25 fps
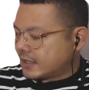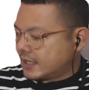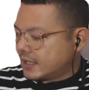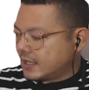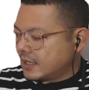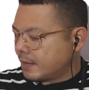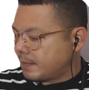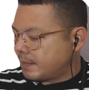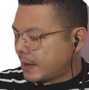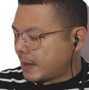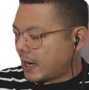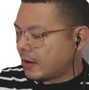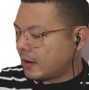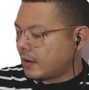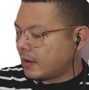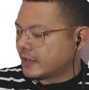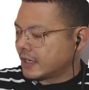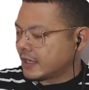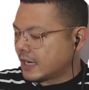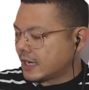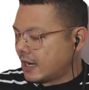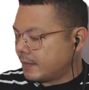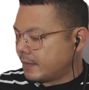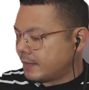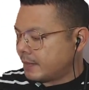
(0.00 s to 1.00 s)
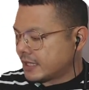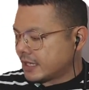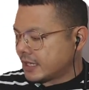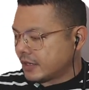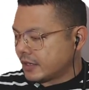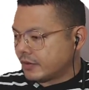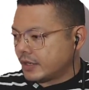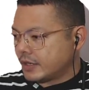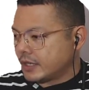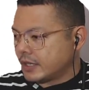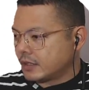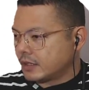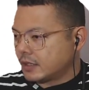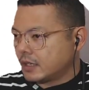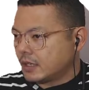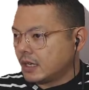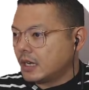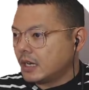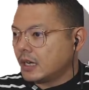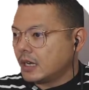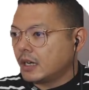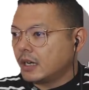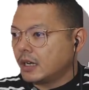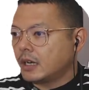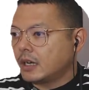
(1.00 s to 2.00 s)
the power of the car must increase,
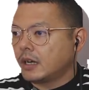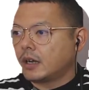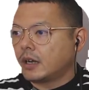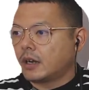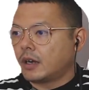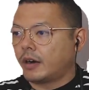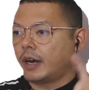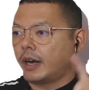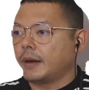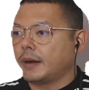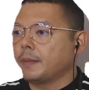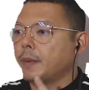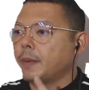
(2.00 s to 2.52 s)
right?